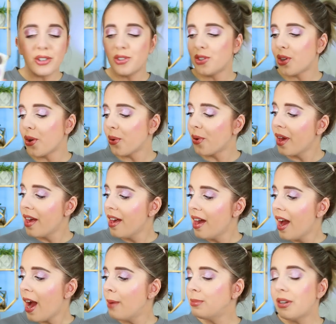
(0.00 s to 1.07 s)
So
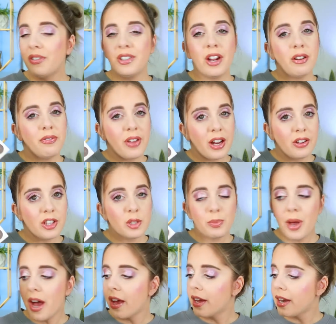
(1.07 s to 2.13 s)
I'm definitely not a fan of this
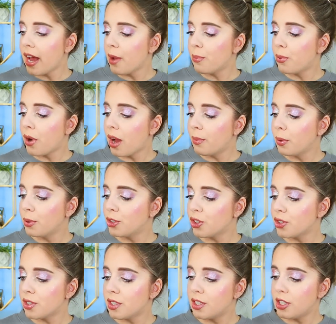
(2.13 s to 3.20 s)
palette. I probably would
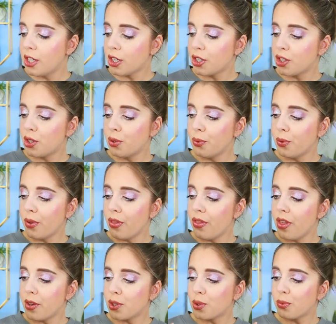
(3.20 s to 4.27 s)
just stick to
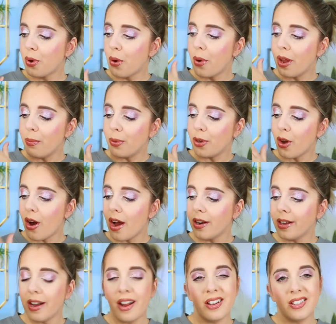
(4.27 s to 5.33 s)
this row and beyond
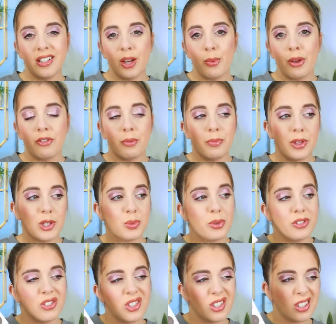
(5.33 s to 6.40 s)
and kind of stay away from these
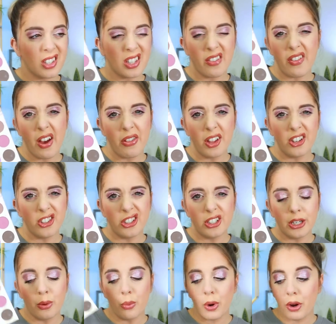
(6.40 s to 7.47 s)
ones just because I found that it just
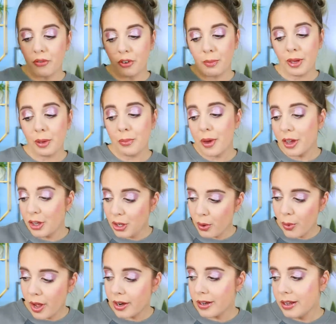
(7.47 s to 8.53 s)
didn't work for me. But you
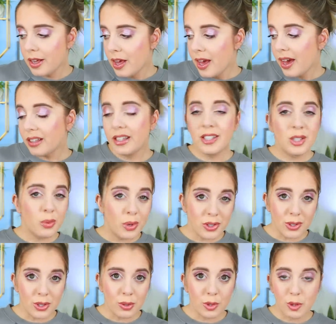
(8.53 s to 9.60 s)
know what? At least it
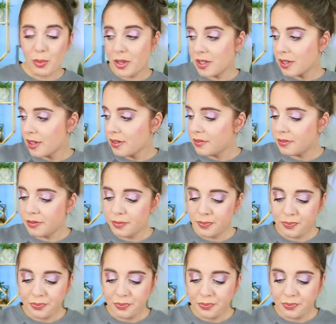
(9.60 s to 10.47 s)
wasn't too expensive.